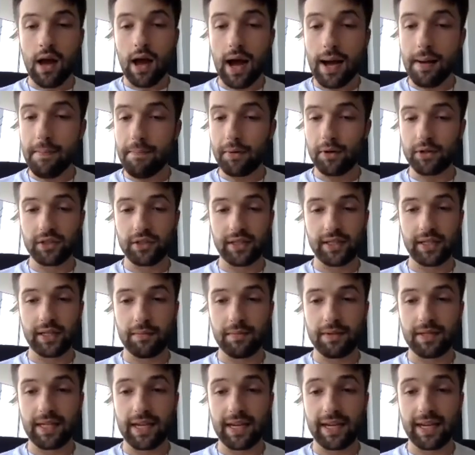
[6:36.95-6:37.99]
I'm personally going
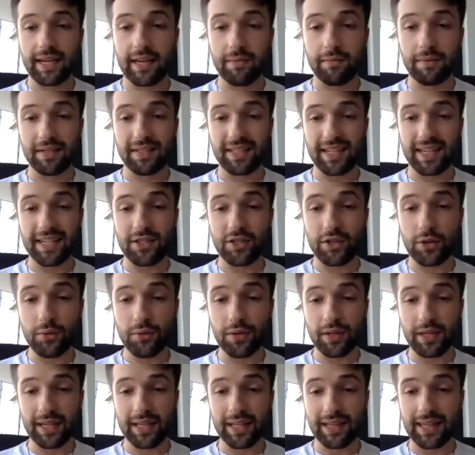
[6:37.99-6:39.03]
to be taking him because I do
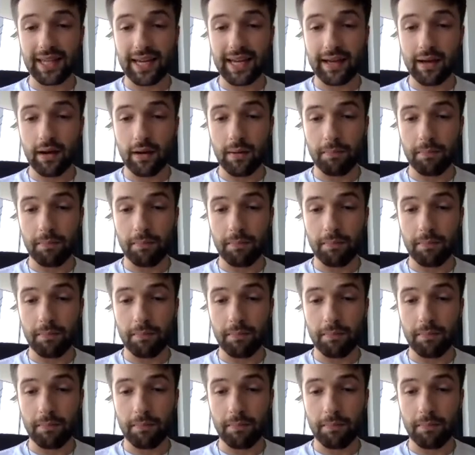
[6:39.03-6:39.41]
think that